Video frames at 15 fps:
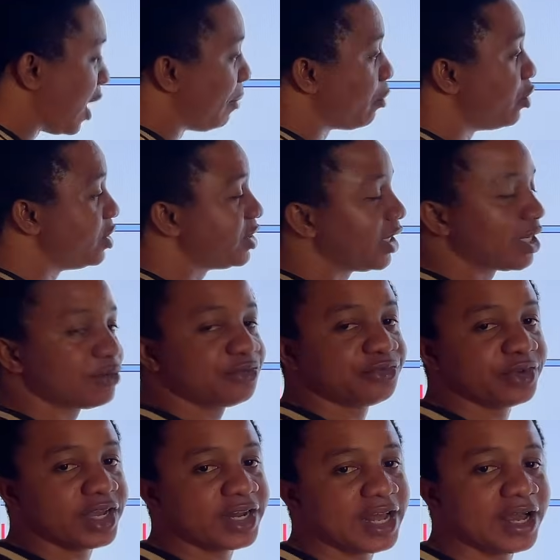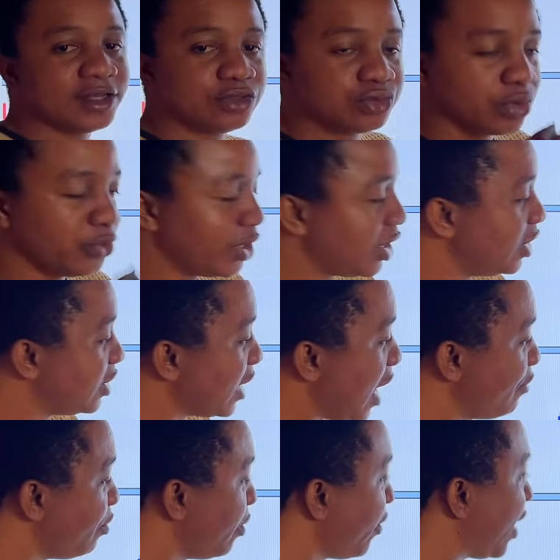I'm going to take it further to a weekly
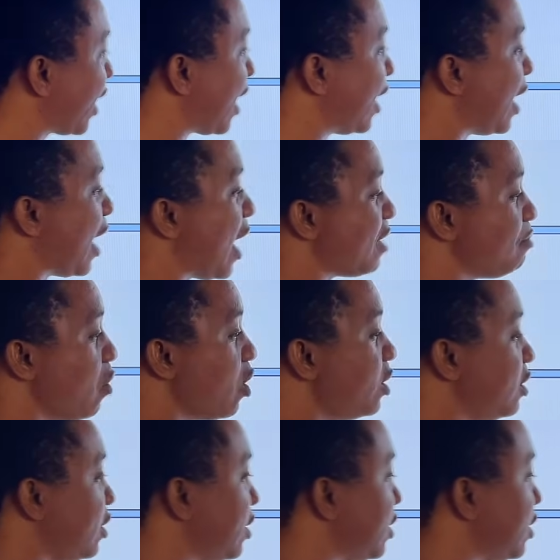time frame where I can add more